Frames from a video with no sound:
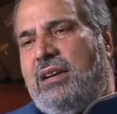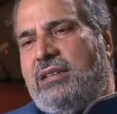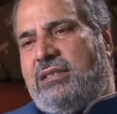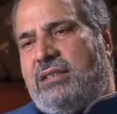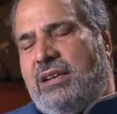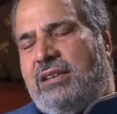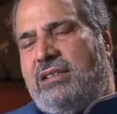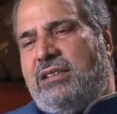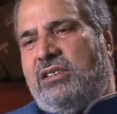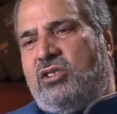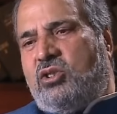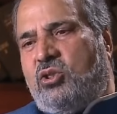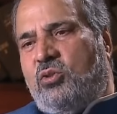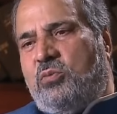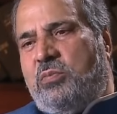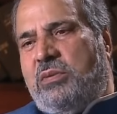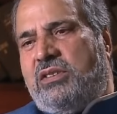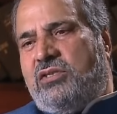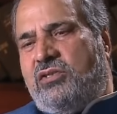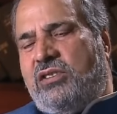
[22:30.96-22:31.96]
I said it
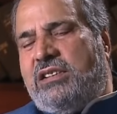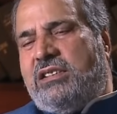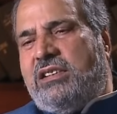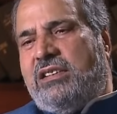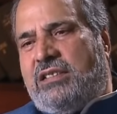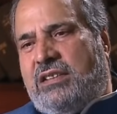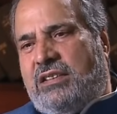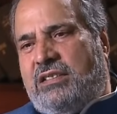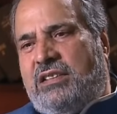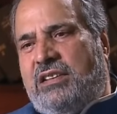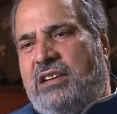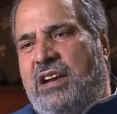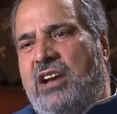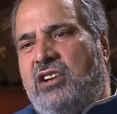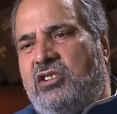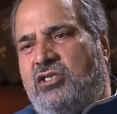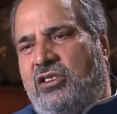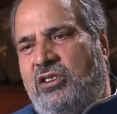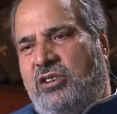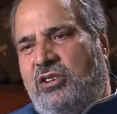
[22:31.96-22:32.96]
should be treated as a
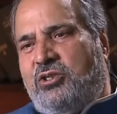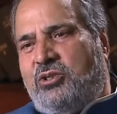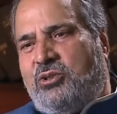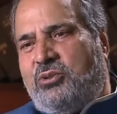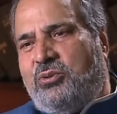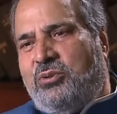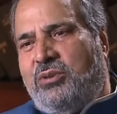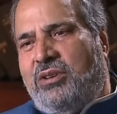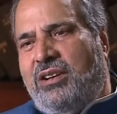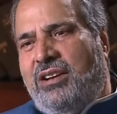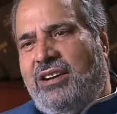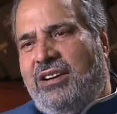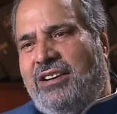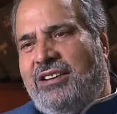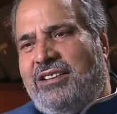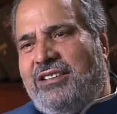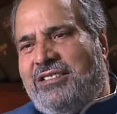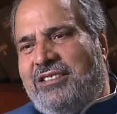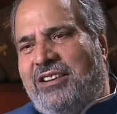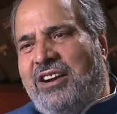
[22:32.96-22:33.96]
national issue,
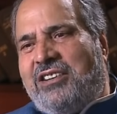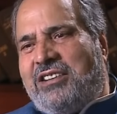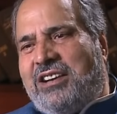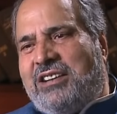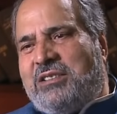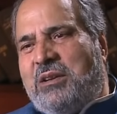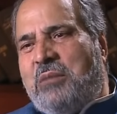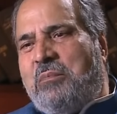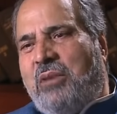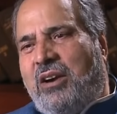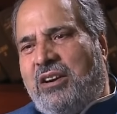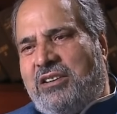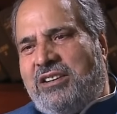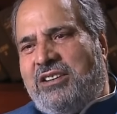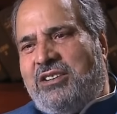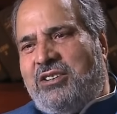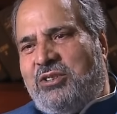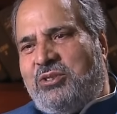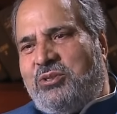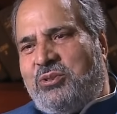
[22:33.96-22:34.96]
okay. not as a
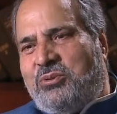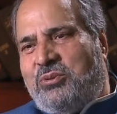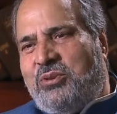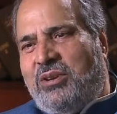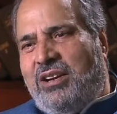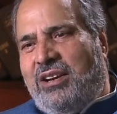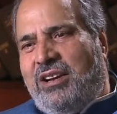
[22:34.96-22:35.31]
party issue.